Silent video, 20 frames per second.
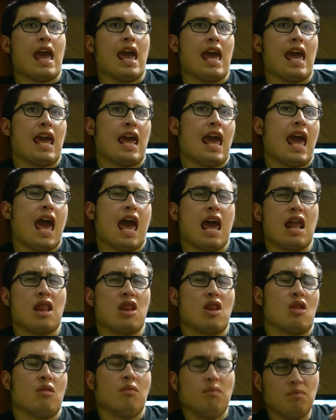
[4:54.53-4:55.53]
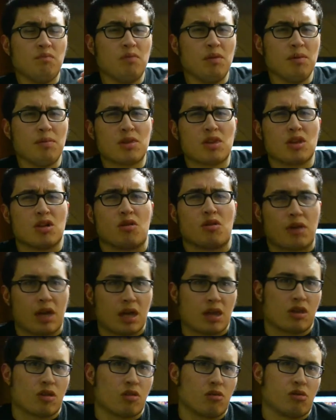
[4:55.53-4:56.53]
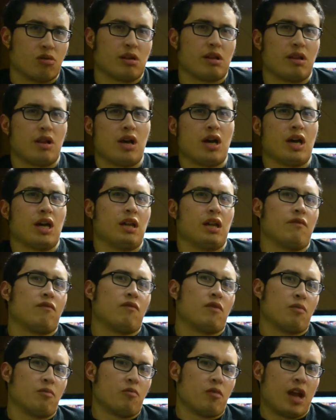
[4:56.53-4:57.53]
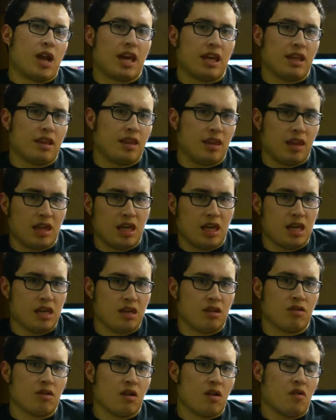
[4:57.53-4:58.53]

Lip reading: and pretty much an okay storyline, from what I could see.